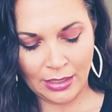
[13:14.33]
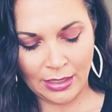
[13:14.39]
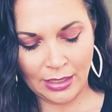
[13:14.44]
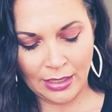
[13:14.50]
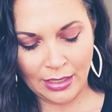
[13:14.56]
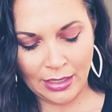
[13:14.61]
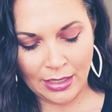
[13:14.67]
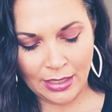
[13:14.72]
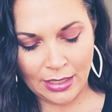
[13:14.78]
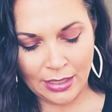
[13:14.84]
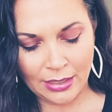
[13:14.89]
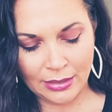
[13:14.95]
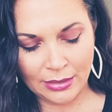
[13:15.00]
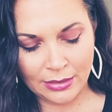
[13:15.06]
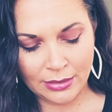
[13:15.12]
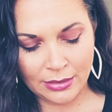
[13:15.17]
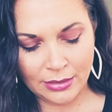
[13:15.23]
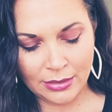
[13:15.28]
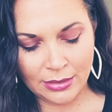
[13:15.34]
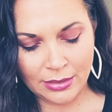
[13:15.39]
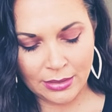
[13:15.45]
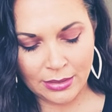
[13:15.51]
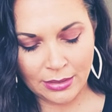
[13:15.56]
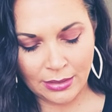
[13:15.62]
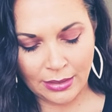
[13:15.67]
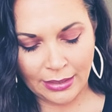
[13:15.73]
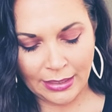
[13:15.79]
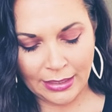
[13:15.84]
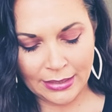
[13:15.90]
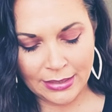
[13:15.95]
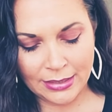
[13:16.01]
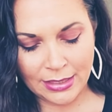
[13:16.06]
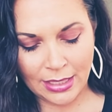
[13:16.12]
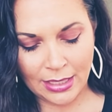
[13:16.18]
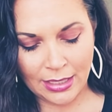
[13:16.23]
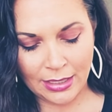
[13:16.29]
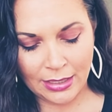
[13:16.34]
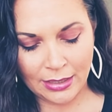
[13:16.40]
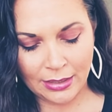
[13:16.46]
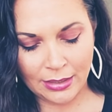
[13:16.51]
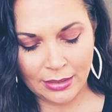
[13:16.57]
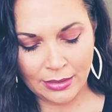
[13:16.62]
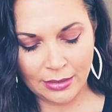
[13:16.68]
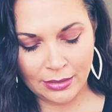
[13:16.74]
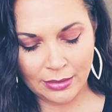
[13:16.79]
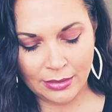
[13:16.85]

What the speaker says: And like I said,